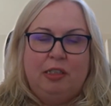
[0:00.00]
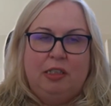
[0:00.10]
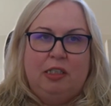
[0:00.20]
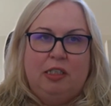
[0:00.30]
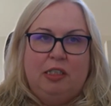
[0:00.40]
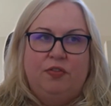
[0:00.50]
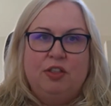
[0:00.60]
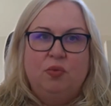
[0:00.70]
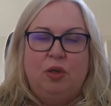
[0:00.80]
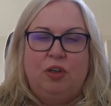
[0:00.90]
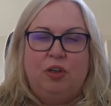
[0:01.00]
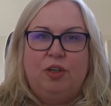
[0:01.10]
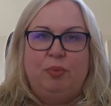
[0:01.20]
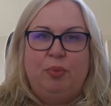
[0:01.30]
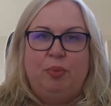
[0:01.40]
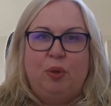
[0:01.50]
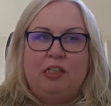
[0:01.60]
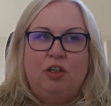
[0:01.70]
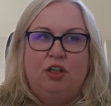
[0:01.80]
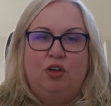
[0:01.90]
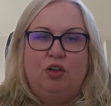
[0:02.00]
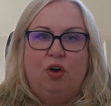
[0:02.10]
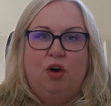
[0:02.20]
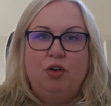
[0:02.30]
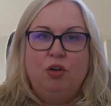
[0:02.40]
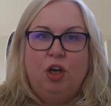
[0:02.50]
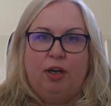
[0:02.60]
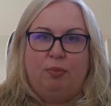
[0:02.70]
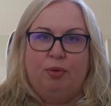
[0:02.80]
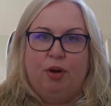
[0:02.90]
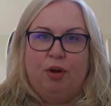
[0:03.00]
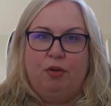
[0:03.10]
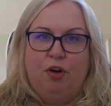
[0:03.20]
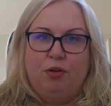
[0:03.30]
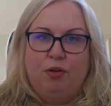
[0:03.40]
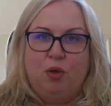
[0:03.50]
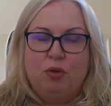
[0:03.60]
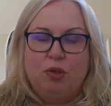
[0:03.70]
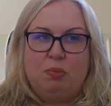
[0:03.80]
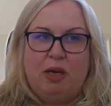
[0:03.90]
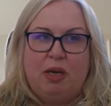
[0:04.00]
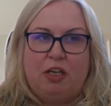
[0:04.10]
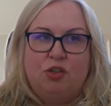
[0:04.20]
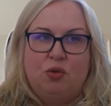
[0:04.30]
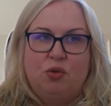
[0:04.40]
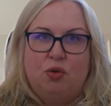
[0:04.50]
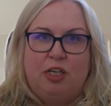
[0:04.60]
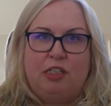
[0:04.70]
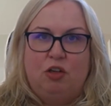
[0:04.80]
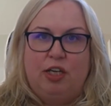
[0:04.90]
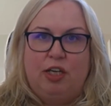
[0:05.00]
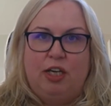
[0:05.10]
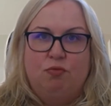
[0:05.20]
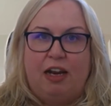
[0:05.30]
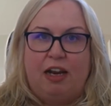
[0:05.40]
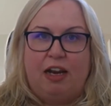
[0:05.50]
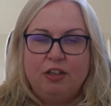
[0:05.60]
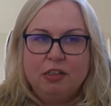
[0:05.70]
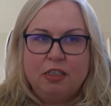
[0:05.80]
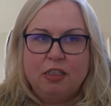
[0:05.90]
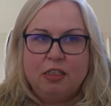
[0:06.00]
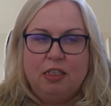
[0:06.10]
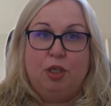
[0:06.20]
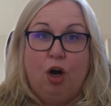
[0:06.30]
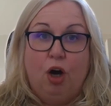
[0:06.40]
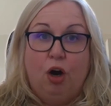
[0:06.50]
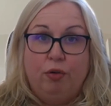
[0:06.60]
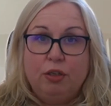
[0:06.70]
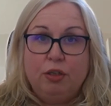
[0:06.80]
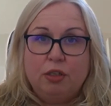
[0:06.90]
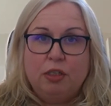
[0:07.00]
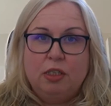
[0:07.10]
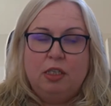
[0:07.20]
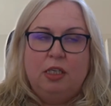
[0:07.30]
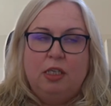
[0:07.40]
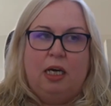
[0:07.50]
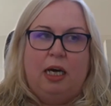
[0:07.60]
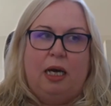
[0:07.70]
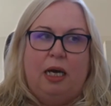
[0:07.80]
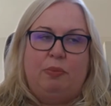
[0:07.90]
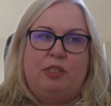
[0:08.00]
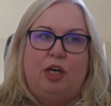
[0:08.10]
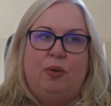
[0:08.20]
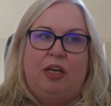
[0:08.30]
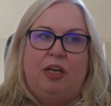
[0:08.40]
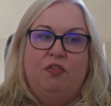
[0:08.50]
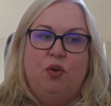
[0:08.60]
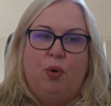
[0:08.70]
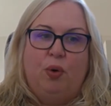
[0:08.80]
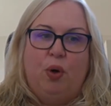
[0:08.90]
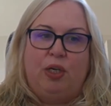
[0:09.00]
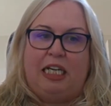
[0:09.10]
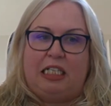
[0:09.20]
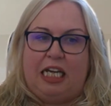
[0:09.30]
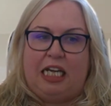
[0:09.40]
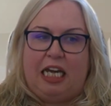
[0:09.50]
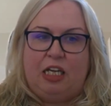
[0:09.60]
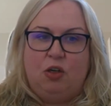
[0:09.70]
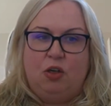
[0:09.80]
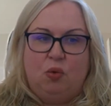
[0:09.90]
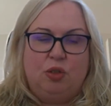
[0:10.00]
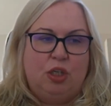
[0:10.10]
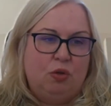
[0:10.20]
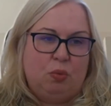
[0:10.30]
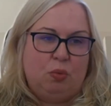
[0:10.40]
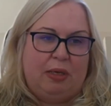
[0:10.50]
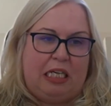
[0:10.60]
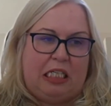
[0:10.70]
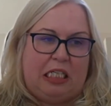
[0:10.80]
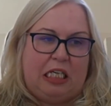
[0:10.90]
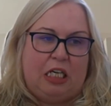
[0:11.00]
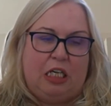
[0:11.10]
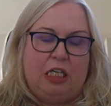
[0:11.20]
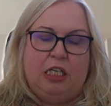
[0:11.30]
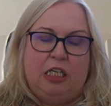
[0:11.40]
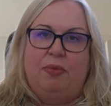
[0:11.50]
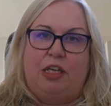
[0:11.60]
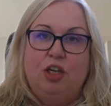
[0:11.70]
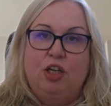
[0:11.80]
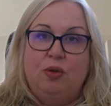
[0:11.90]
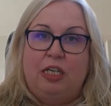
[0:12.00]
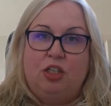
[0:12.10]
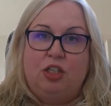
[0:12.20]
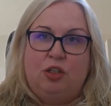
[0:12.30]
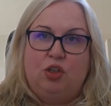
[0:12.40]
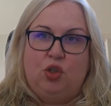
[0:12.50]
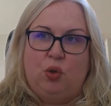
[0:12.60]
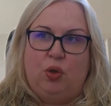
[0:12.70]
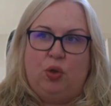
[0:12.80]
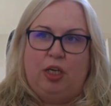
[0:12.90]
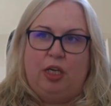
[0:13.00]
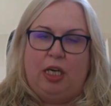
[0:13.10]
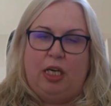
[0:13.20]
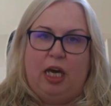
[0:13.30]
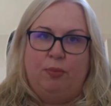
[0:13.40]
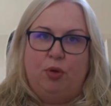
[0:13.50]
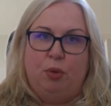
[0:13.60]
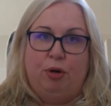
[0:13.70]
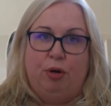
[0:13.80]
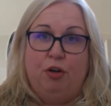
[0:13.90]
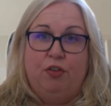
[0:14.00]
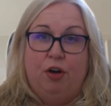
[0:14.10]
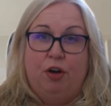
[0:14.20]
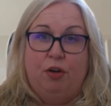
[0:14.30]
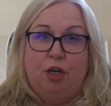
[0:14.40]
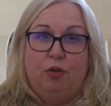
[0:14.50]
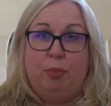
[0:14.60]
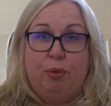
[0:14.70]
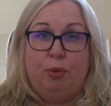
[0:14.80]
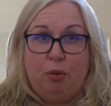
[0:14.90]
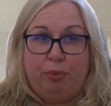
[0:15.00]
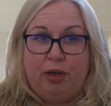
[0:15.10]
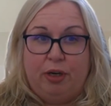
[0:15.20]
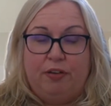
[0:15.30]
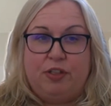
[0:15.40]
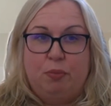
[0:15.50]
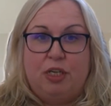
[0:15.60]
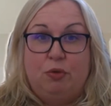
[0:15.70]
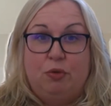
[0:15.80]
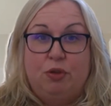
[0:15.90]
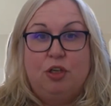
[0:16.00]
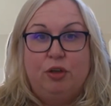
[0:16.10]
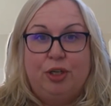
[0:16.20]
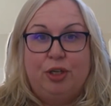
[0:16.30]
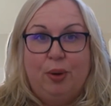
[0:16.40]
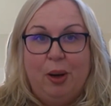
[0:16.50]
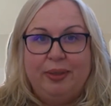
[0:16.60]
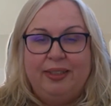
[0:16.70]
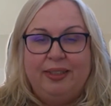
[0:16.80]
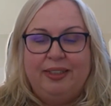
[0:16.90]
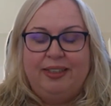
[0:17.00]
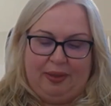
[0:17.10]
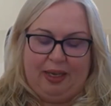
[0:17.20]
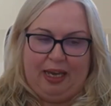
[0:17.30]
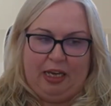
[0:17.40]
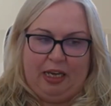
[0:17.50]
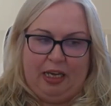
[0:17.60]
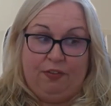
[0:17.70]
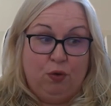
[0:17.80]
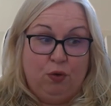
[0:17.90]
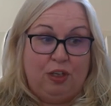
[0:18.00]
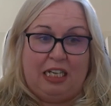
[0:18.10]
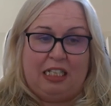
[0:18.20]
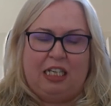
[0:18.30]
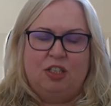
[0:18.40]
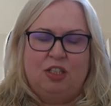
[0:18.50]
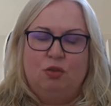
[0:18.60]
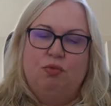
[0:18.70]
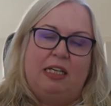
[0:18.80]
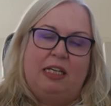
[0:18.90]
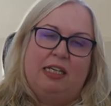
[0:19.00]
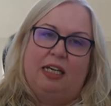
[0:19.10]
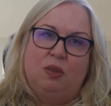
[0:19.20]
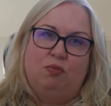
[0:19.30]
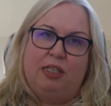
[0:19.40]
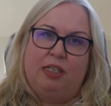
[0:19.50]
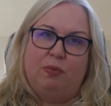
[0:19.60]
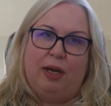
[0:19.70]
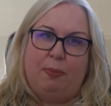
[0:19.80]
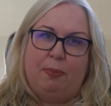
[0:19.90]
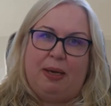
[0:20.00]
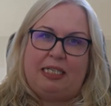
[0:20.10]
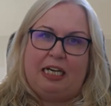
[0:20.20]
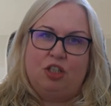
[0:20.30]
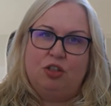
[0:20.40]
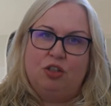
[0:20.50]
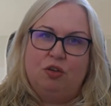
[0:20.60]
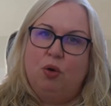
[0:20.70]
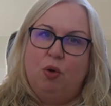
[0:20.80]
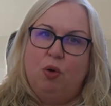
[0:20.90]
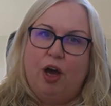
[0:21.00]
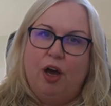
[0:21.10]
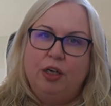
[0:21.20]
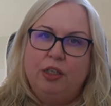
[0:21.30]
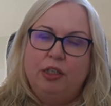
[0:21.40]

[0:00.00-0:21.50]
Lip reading: So first of all, if an employer is looking at your online profile, you want to make sure that it's looking relevant, current. So if you're on LinkedIn or social media, then you need to ensure that your profiles are appropriate if somebody was to look you up. If you're on LinkedIn, it's great to get some recent recommendations of your work